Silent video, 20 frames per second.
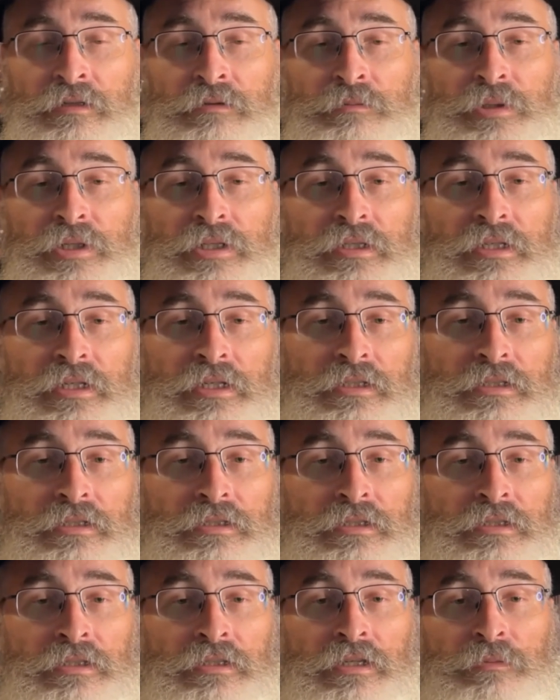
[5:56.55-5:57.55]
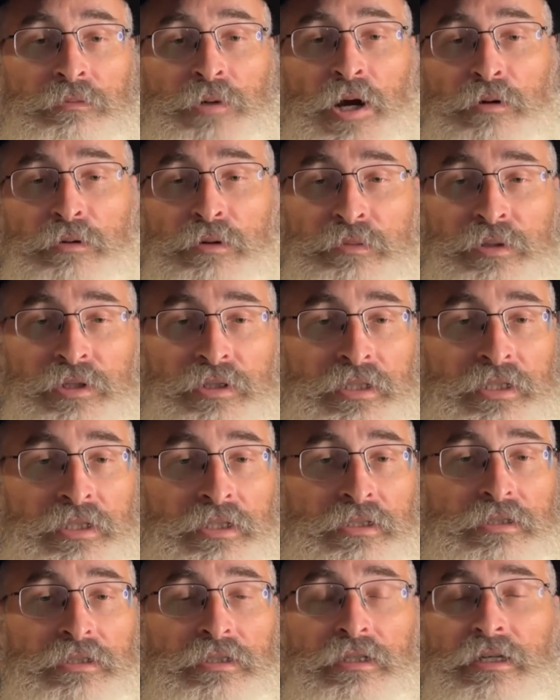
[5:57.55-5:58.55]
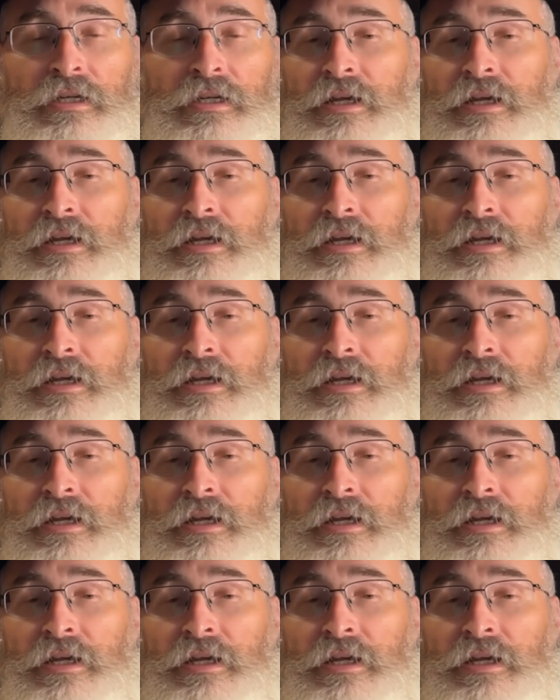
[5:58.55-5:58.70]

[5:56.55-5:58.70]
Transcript: buildings and apartment buildings.